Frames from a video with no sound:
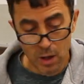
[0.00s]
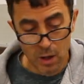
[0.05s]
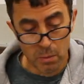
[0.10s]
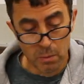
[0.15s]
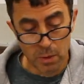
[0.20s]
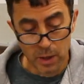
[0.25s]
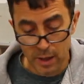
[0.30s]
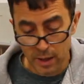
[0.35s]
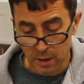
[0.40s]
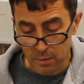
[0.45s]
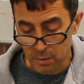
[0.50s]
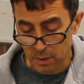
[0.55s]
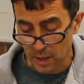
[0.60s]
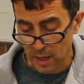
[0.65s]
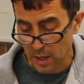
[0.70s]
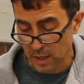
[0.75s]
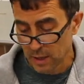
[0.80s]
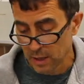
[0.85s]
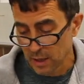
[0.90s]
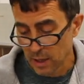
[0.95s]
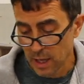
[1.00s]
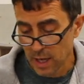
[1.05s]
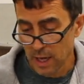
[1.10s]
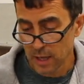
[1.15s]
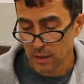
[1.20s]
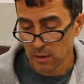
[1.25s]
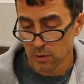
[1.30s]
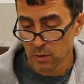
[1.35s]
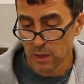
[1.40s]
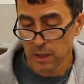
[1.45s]
But I'm going to add a little
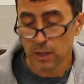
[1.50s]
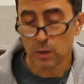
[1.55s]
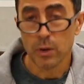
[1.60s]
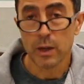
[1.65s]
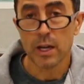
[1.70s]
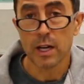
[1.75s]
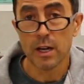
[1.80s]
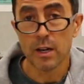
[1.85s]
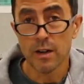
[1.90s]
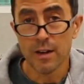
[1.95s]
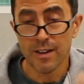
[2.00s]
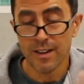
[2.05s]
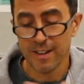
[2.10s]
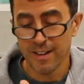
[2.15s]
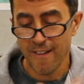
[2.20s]
handle really quick here,